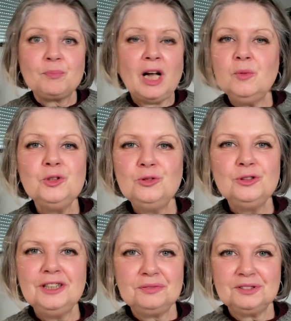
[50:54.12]
I would do
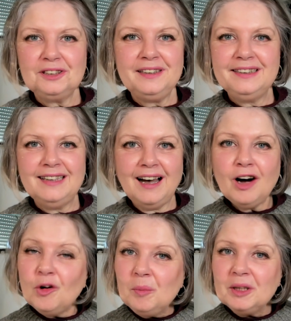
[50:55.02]
differently
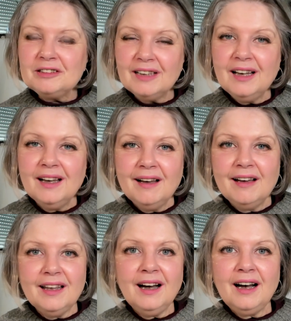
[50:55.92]
now, but
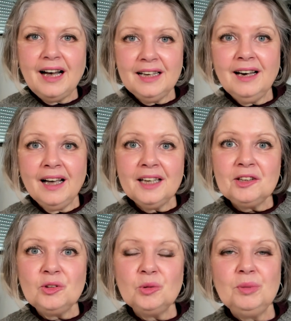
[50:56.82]
yeah, I
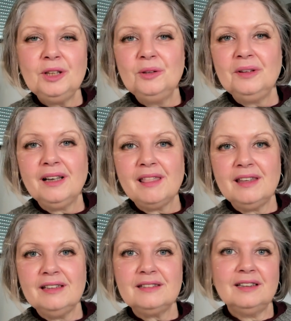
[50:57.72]
like to be doing
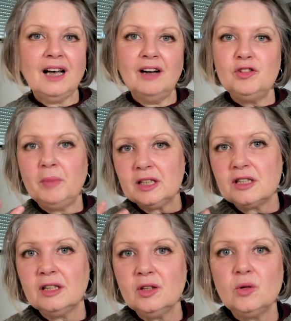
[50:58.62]
this and have a
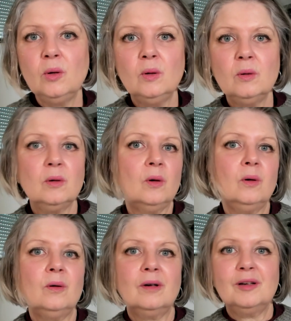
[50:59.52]
matching cawl
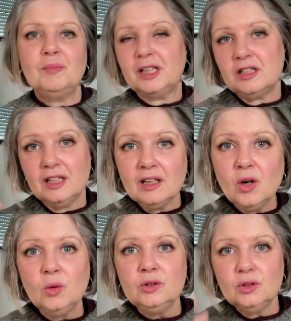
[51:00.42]
or a matching
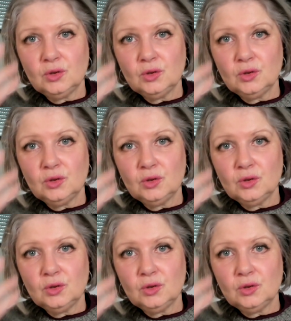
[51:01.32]
hood